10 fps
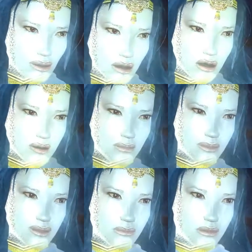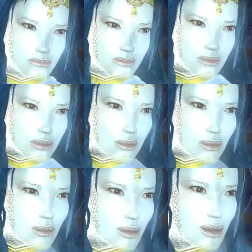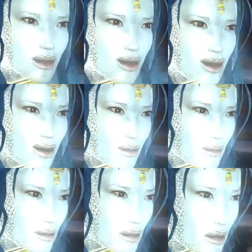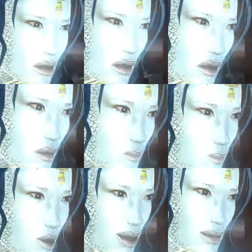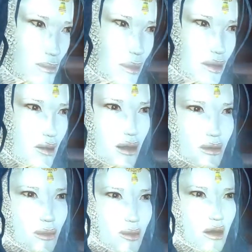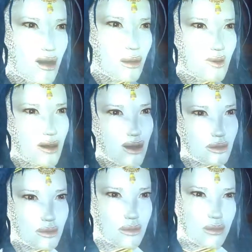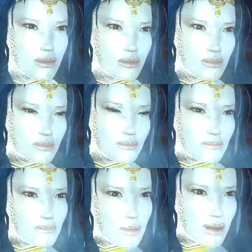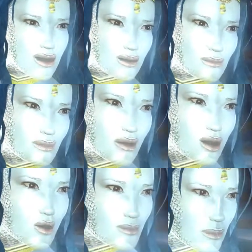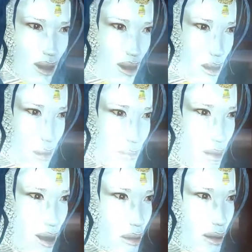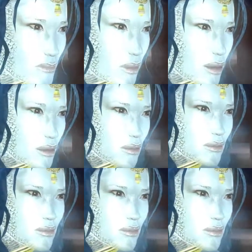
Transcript: this spirit monk. Go. Lead your fellows to victory and rest. Your path does not lie in the temple.